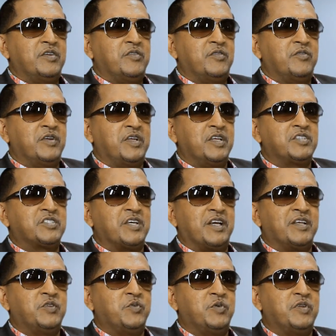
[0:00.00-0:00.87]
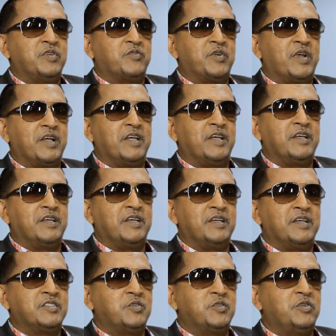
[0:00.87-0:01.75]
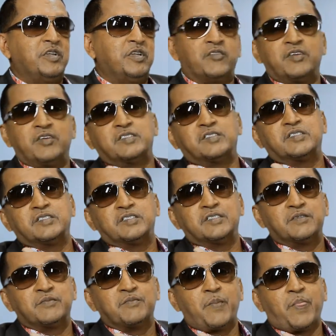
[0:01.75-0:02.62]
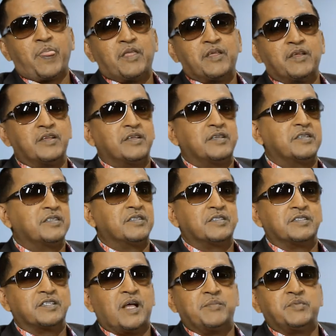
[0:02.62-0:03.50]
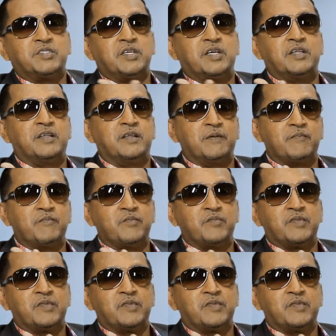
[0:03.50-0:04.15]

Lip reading: doing reggae is ludicrous. It's absurd.